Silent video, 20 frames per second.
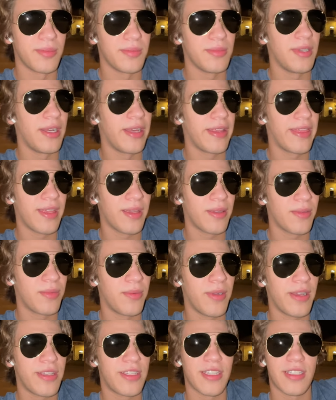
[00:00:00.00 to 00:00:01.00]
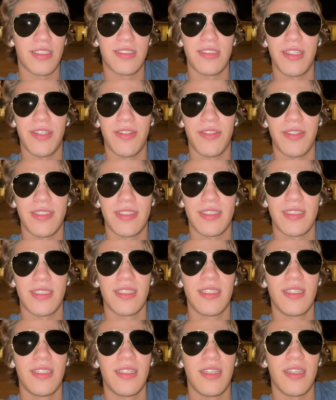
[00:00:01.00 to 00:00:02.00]
I think watching series
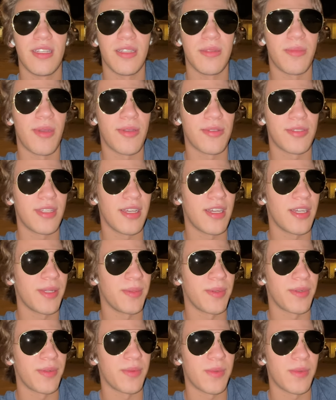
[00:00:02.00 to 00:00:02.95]
in the most time or